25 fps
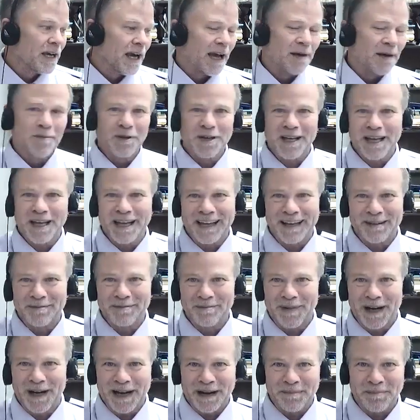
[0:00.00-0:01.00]
I'm looking at
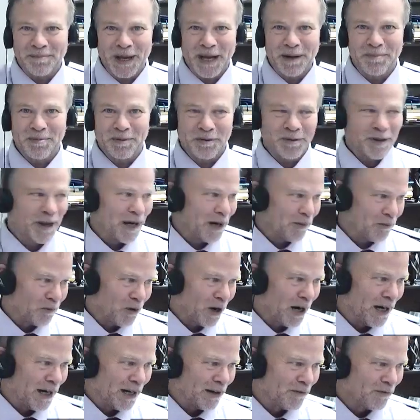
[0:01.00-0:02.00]
my paper that I'm
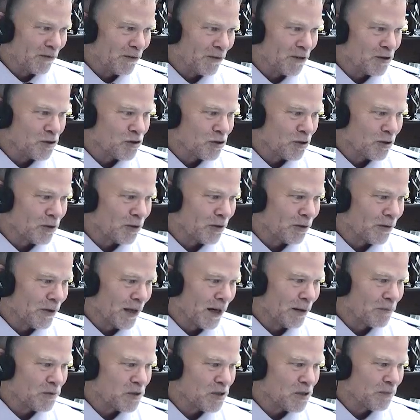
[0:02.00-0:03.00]
writing for the journal
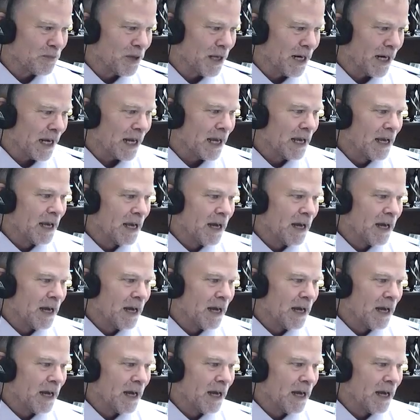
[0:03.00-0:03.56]
that I'm submitting.